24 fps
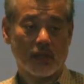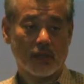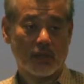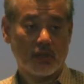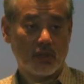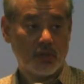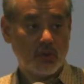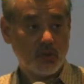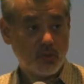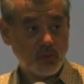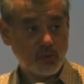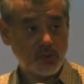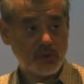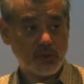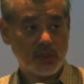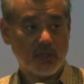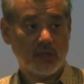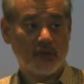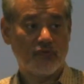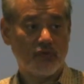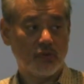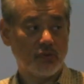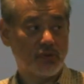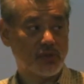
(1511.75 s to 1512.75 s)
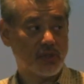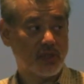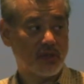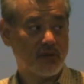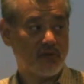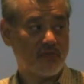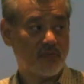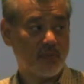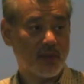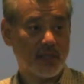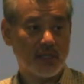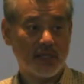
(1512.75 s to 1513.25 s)
a huge infusion
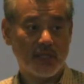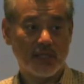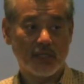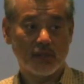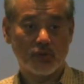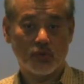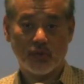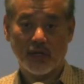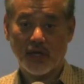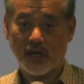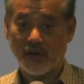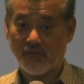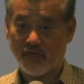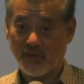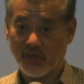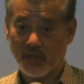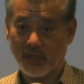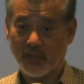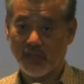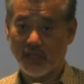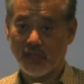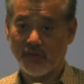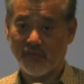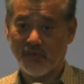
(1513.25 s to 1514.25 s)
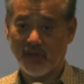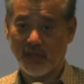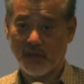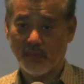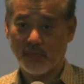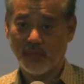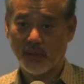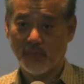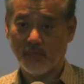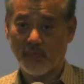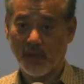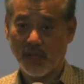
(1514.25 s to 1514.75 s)
of money into the African
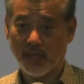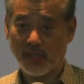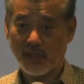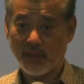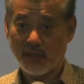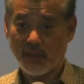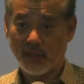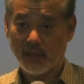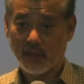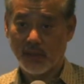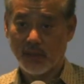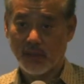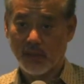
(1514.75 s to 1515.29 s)
Development Bank,